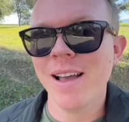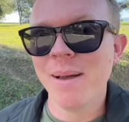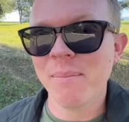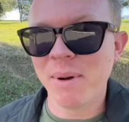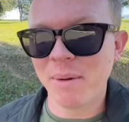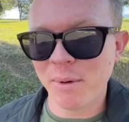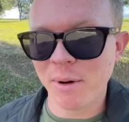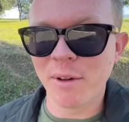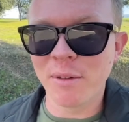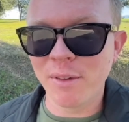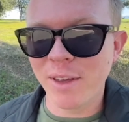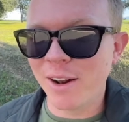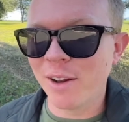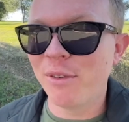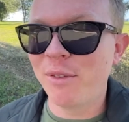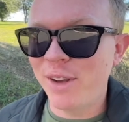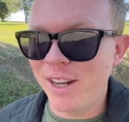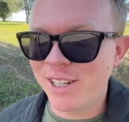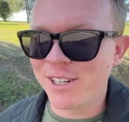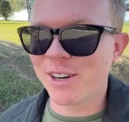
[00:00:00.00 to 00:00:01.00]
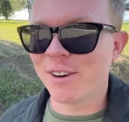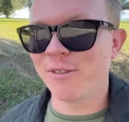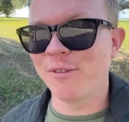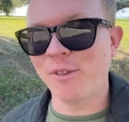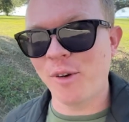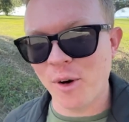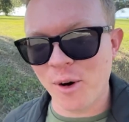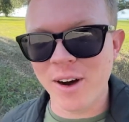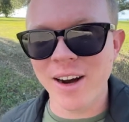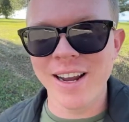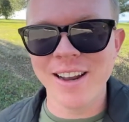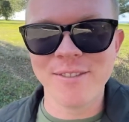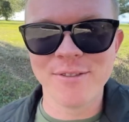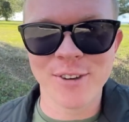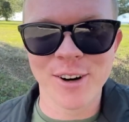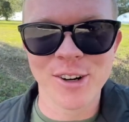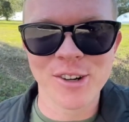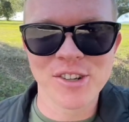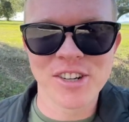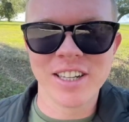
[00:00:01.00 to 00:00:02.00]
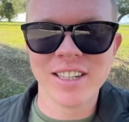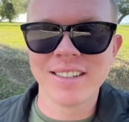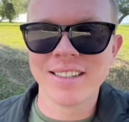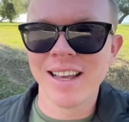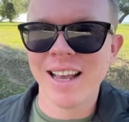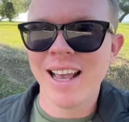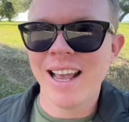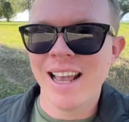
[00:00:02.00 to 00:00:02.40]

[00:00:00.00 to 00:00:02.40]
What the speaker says: But it'll feature 4 inversions.